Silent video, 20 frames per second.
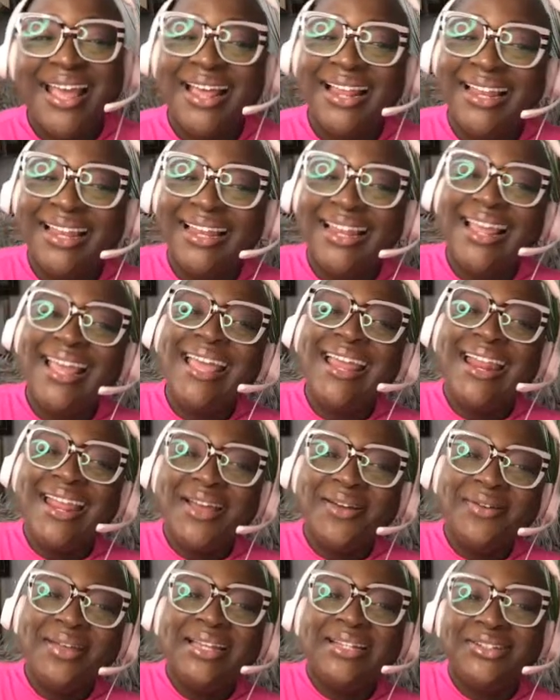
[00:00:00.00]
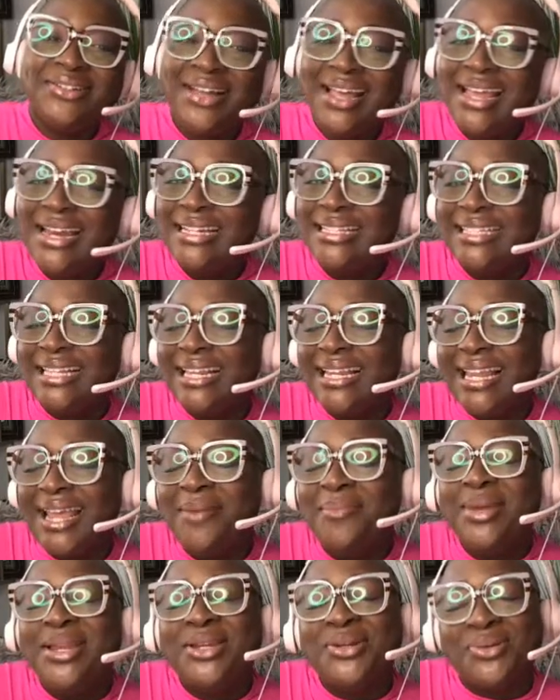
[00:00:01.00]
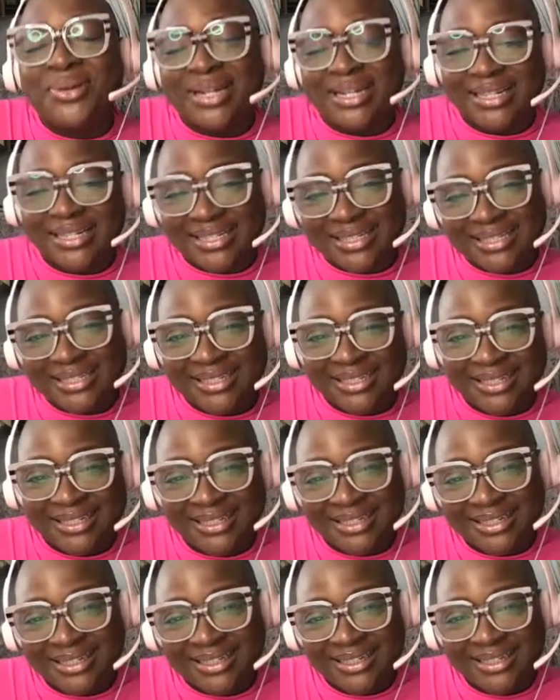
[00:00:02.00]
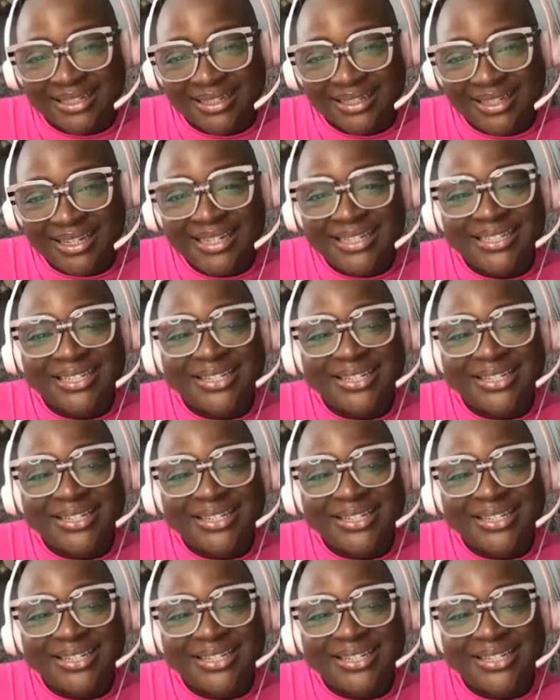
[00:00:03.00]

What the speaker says: Let him. He trying to say, let me do this because you're